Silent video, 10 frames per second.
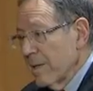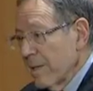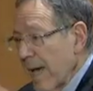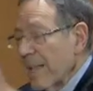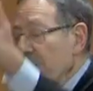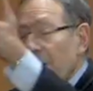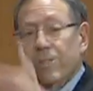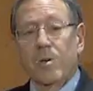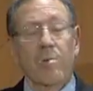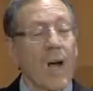the
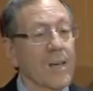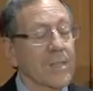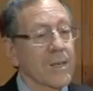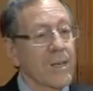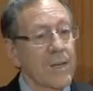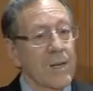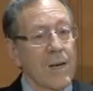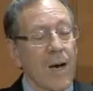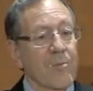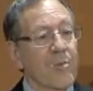elementary right
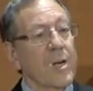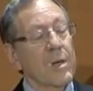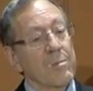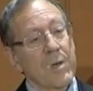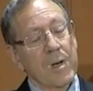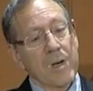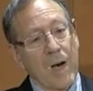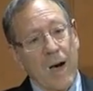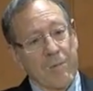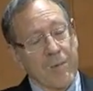of freedom
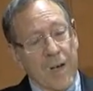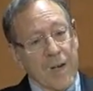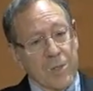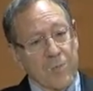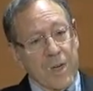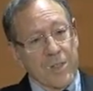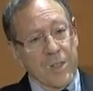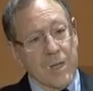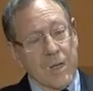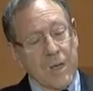of
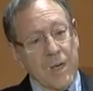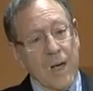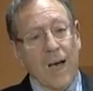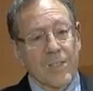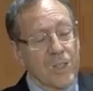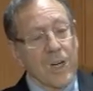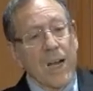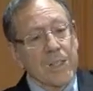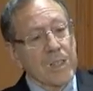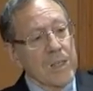expression. A
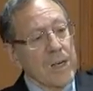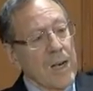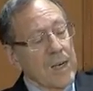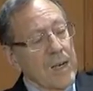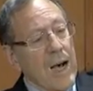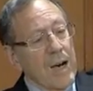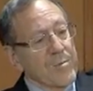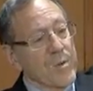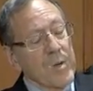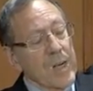judge,
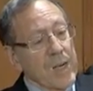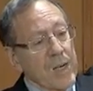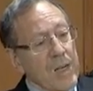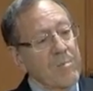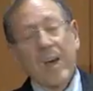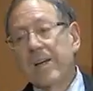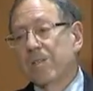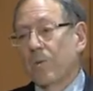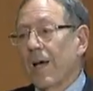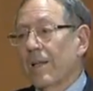Alfuni, in
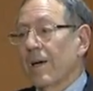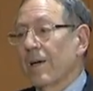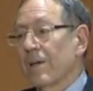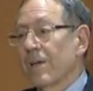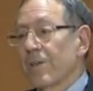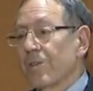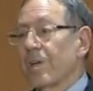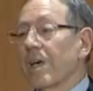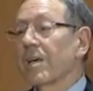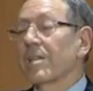Venezuela,
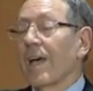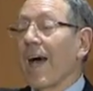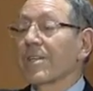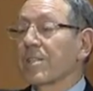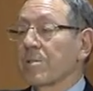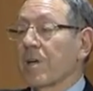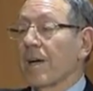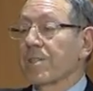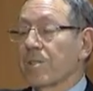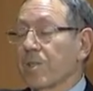seeking to
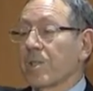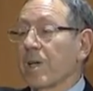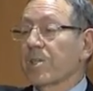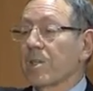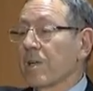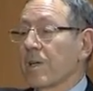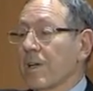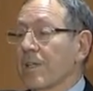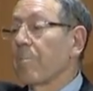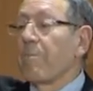exercise her judicial
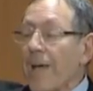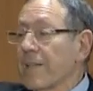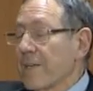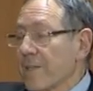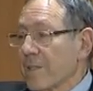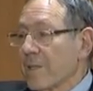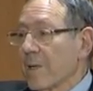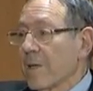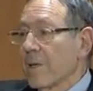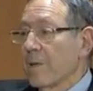independence,
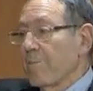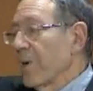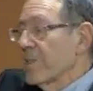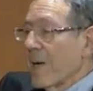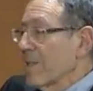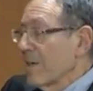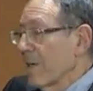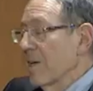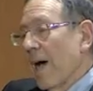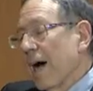put under
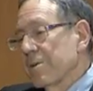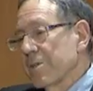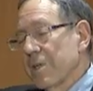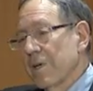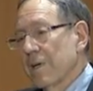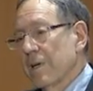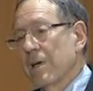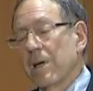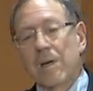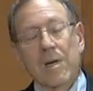house
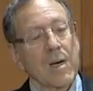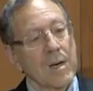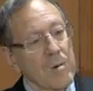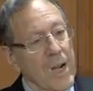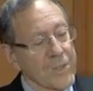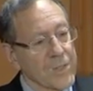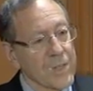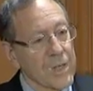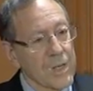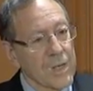arrest.